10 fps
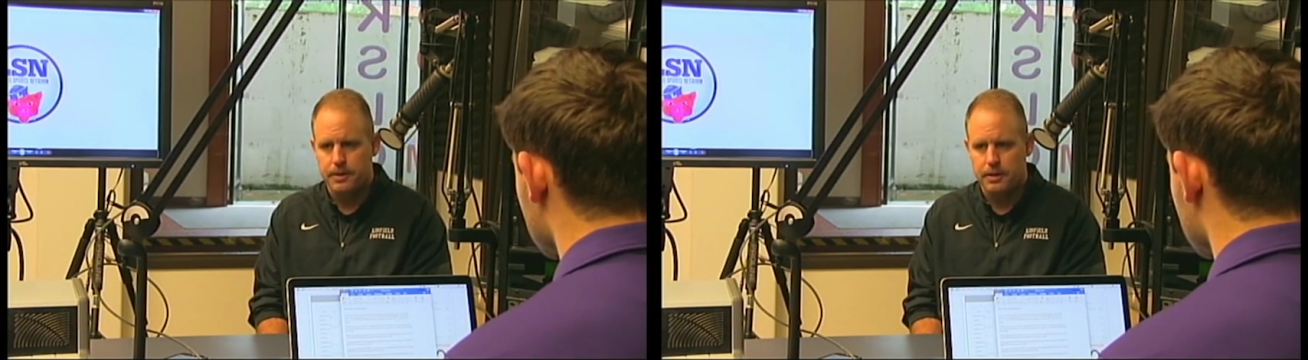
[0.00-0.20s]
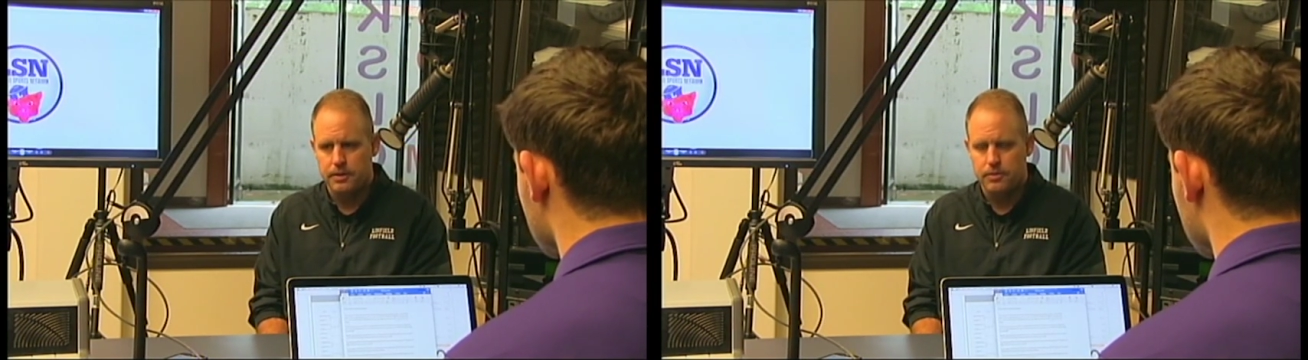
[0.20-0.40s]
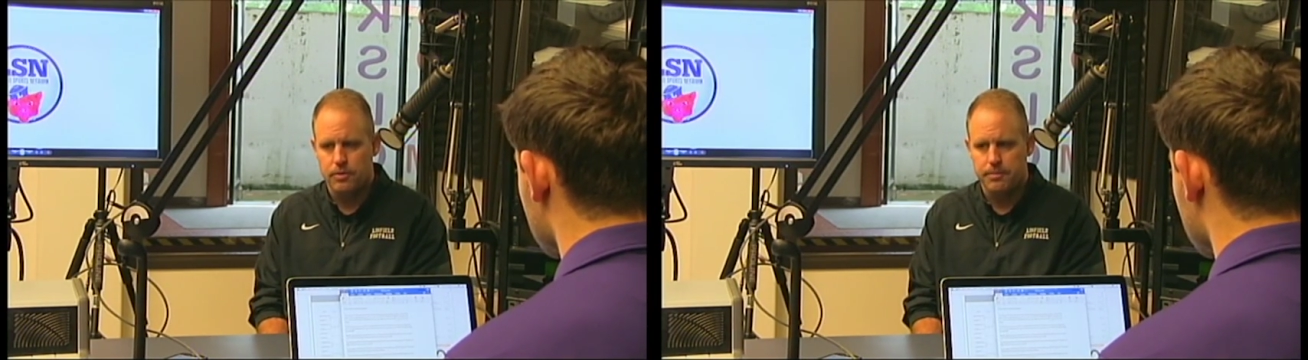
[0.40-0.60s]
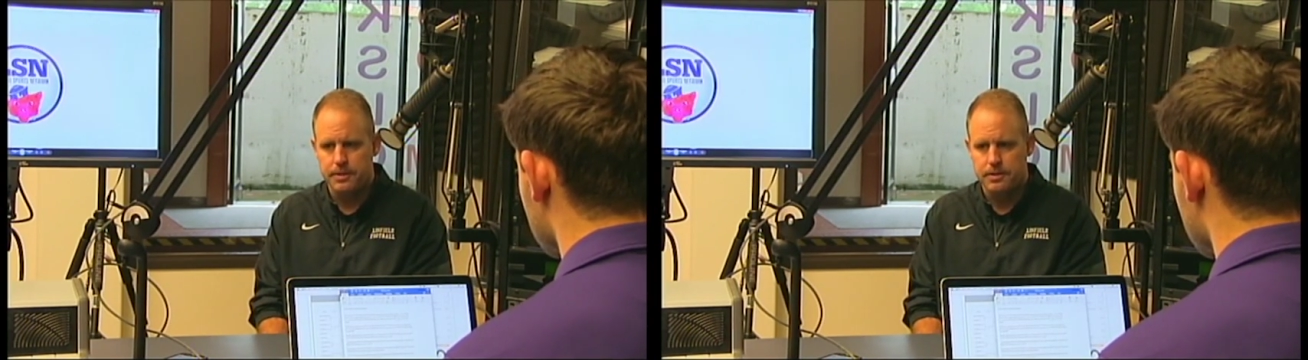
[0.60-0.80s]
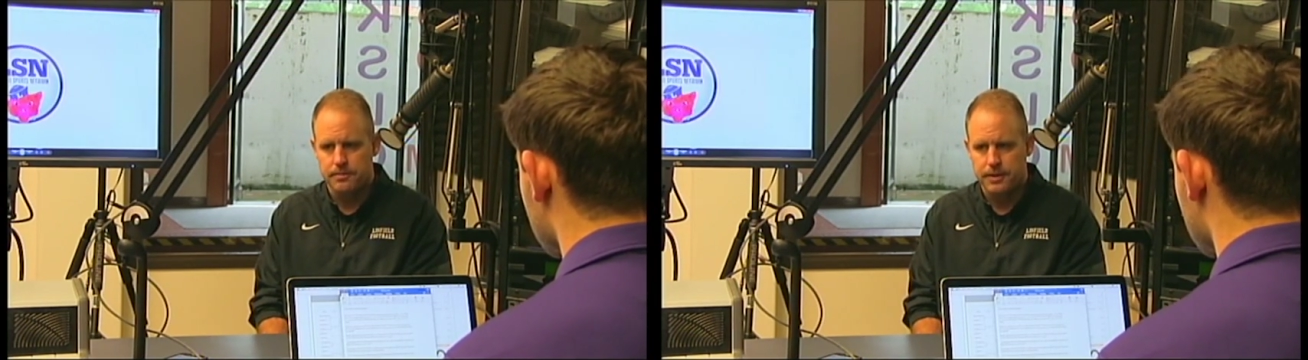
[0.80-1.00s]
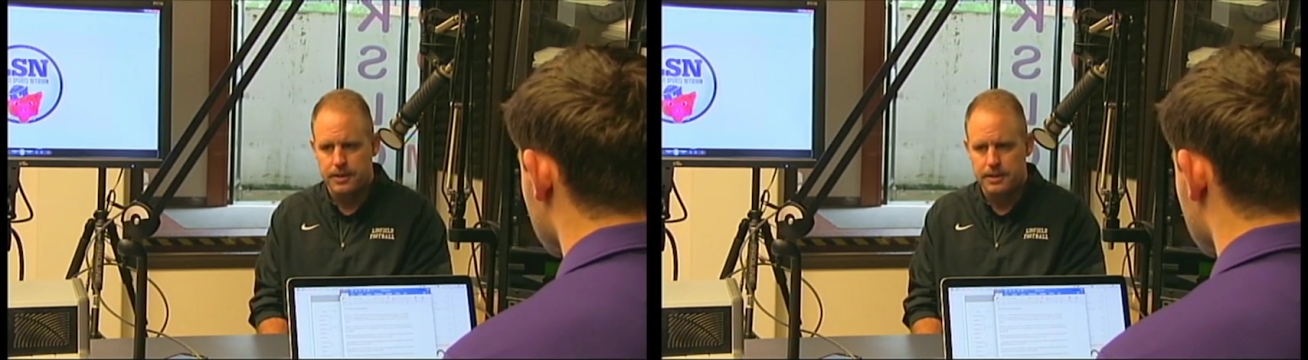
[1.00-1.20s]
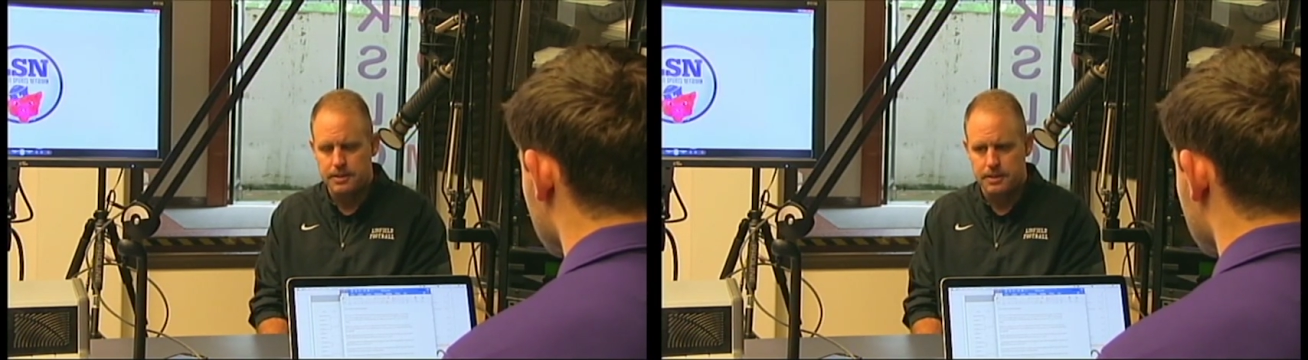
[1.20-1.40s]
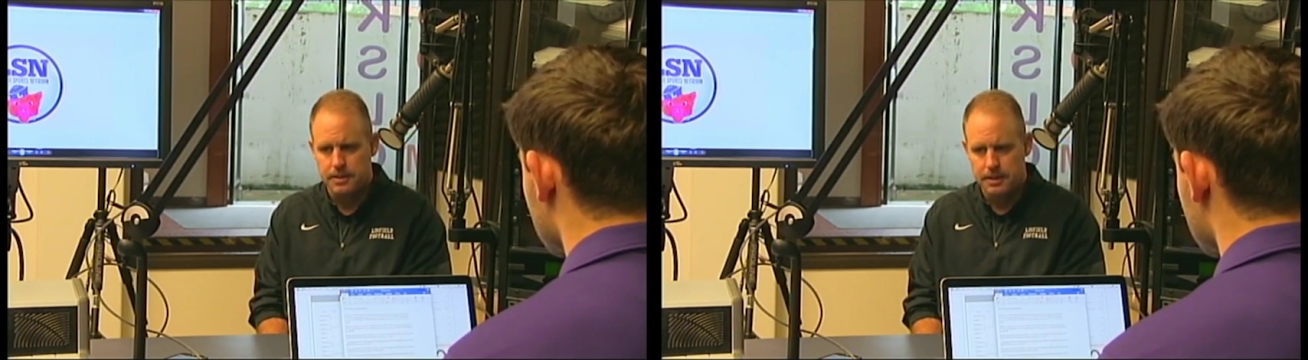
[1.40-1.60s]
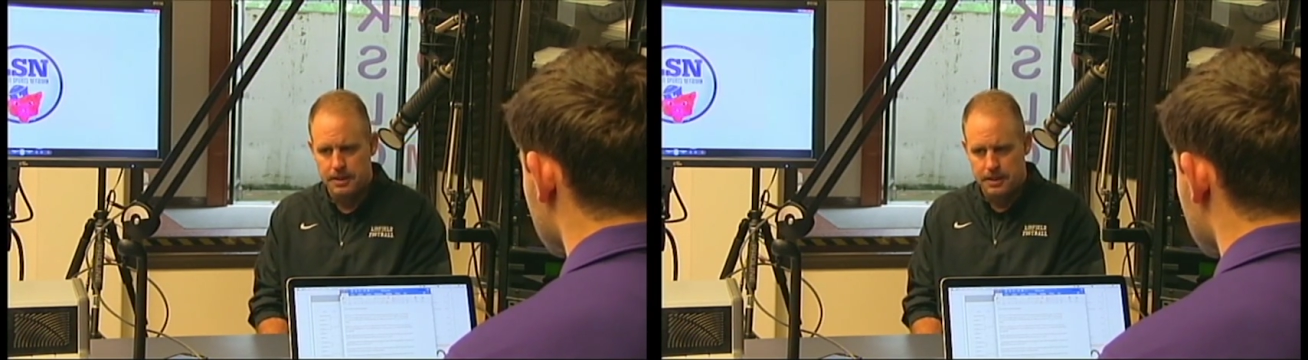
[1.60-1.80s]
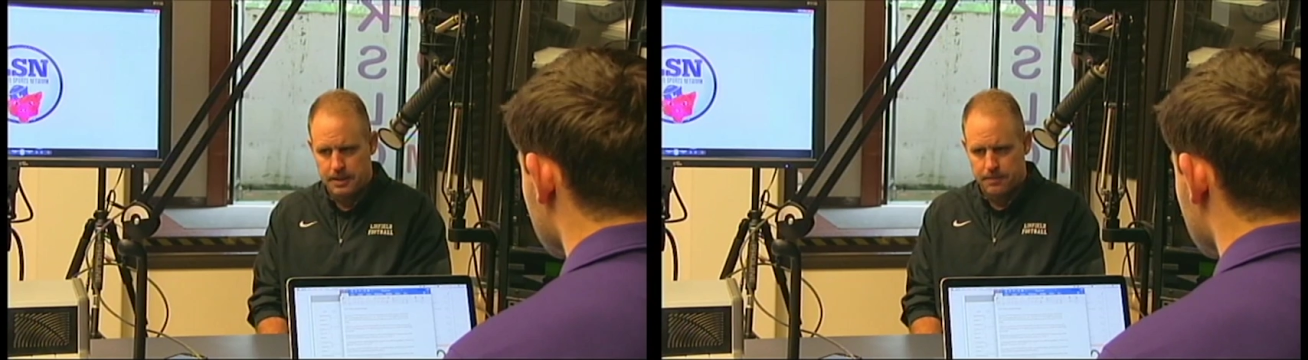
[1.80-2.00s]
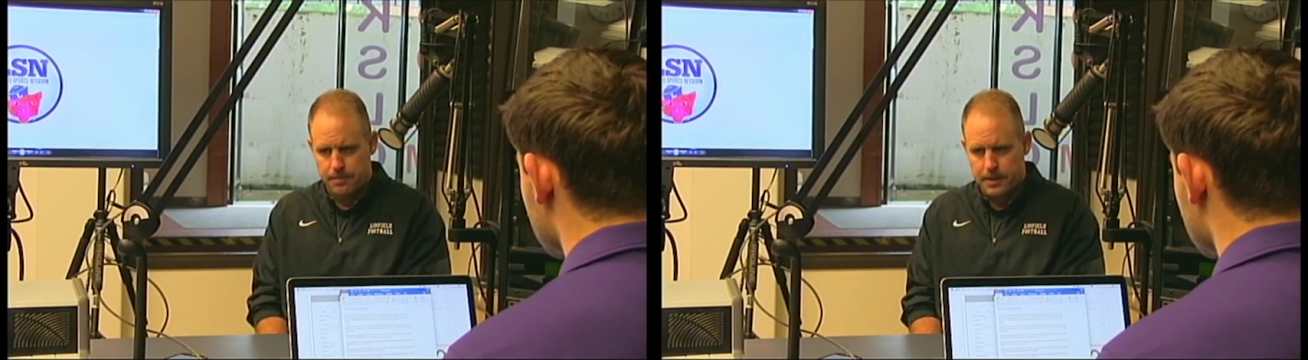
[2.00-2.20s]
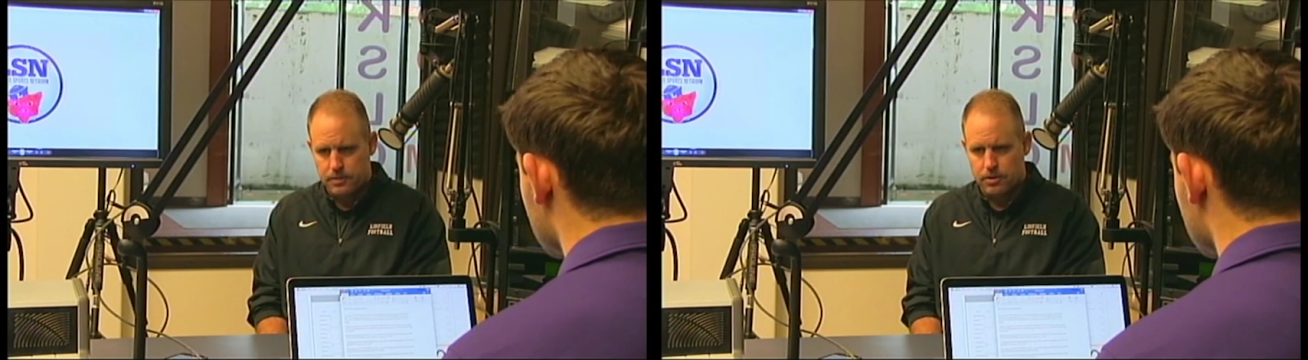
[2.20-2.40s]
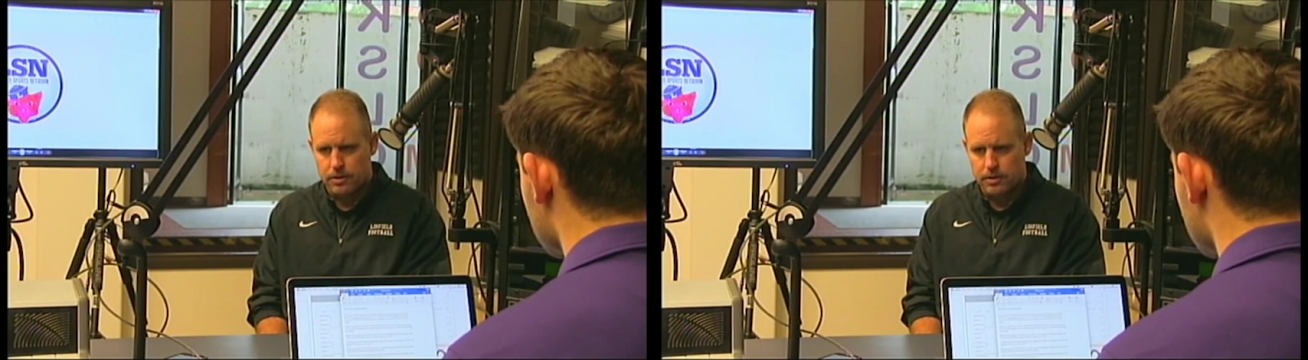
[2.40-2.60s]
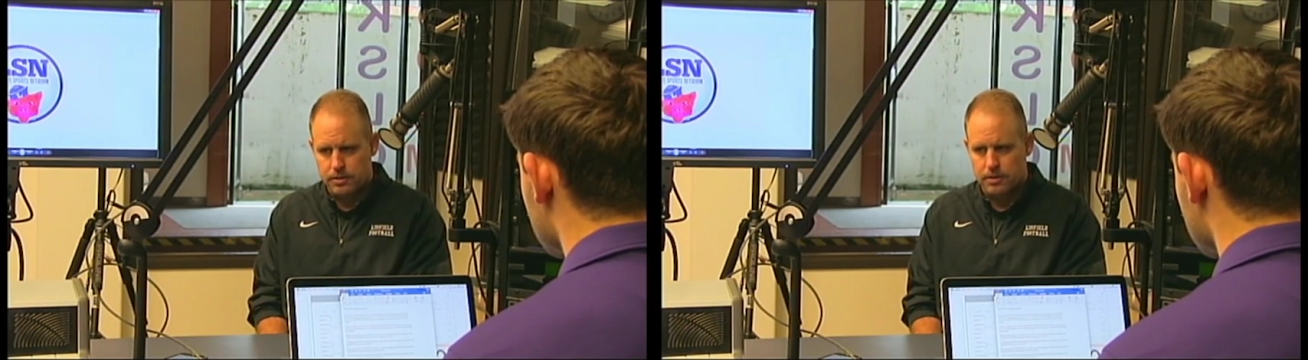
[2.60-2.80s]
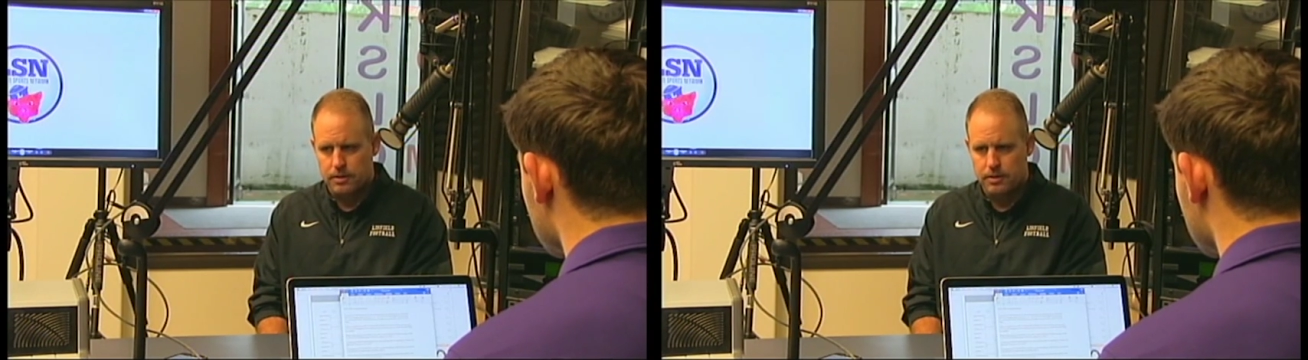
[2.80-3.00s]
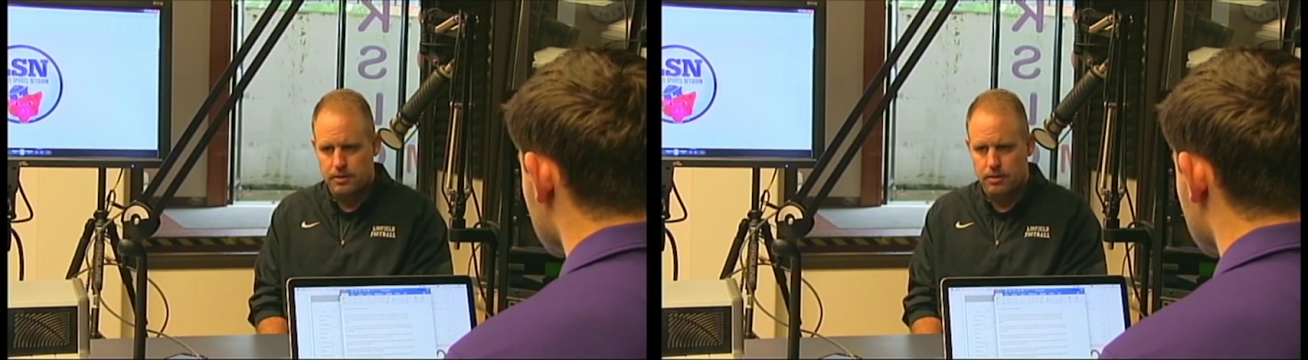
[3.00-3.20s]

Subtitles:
disrupting some things, and took us a